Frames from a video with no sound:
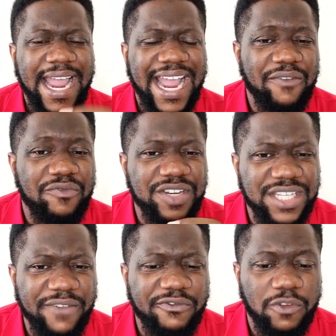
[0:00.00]
I have
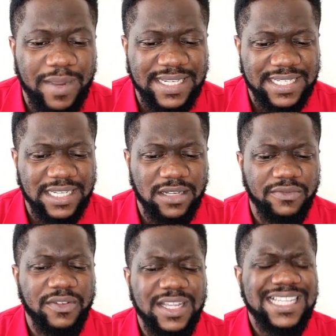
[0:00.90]
reserved for
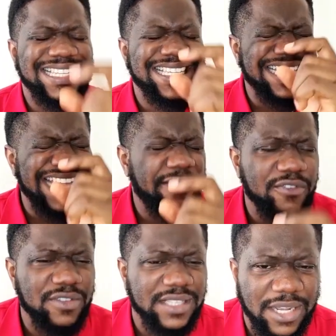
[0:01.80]
myself
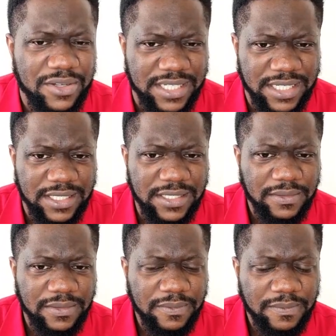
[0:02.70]

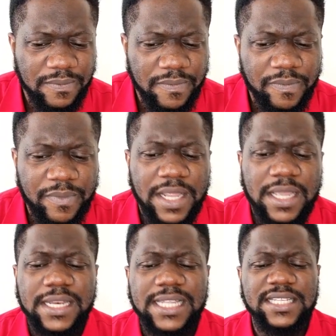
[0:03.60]
7,000.
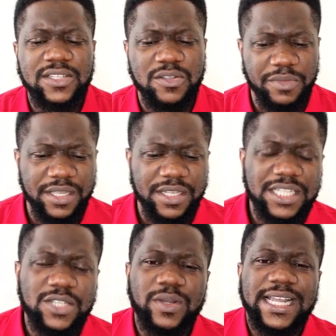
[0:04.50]
Listen to me.
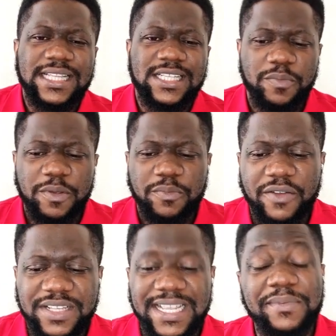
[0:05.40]
This is what I tell
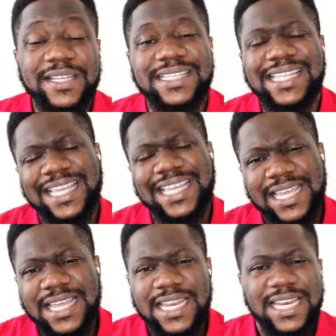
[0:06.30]
people every time they
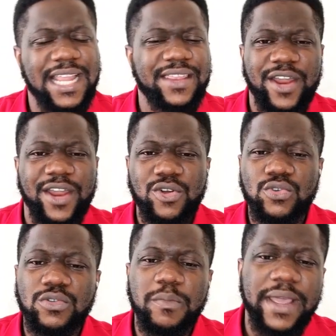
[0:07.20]
think that there are
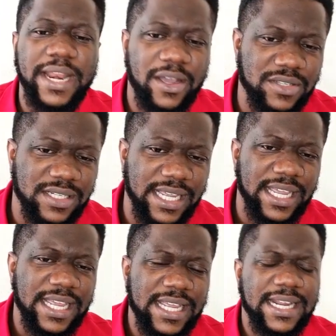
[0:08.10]
no good men out
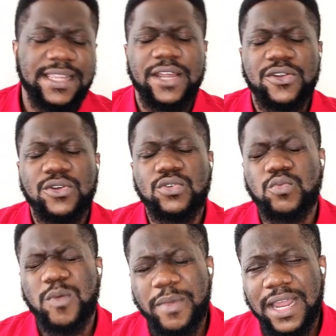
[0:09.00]
there, that there are no
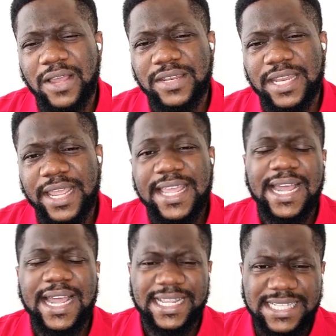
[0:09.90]
good women out there.
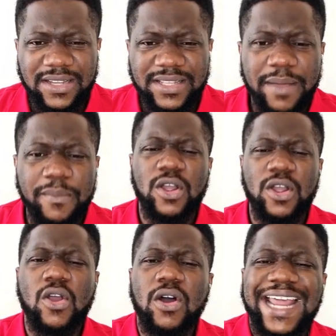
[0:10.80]
I tell
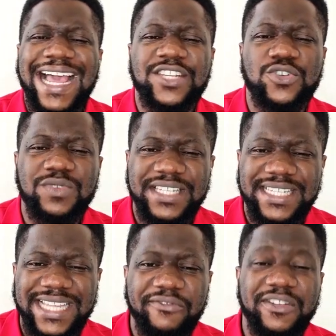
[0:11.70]
them God has
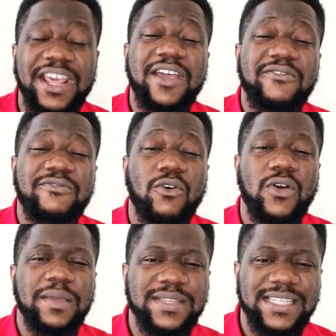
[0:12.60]
reserved
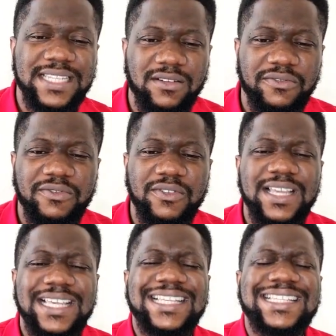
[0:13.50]
for
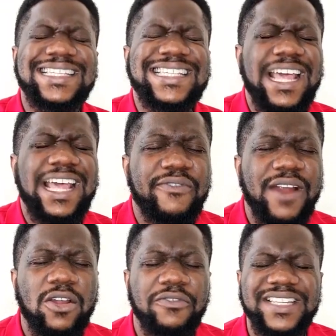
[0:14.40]
himself
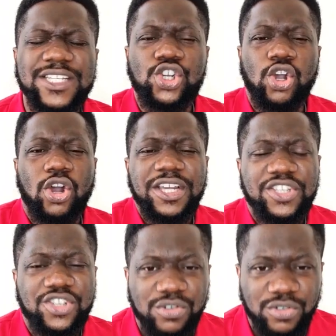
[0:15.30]
several of his
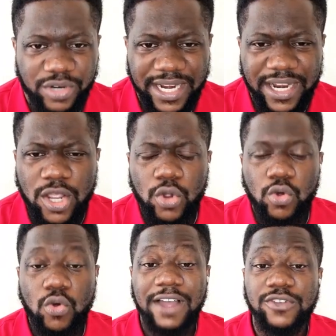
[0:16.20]
choice children
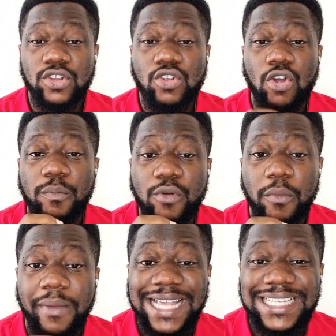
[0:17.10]
who have not
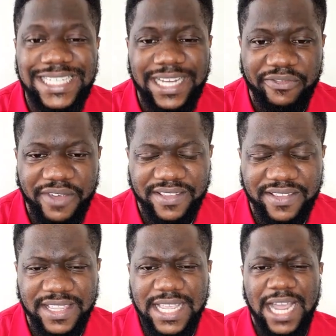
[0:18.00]
compromised their
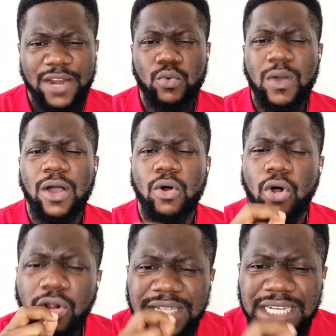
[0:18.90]
faith and who are
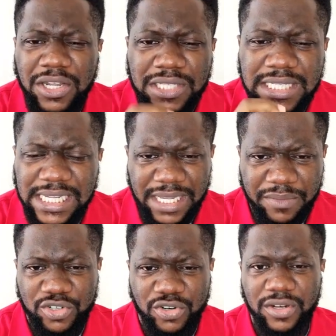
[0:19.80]
holding on to
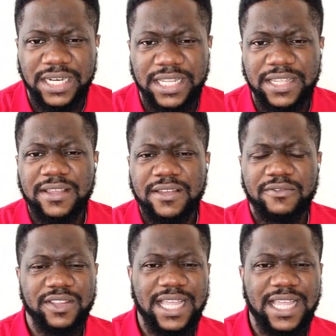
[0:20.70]
him strongly
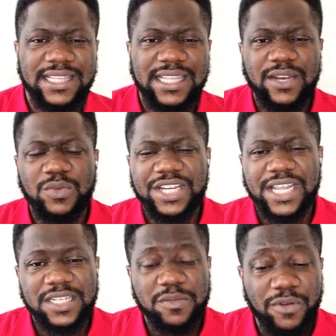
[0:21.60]
for that thing
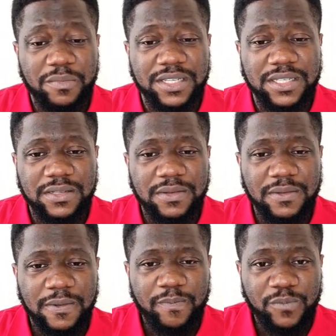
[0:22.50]
which he has promised.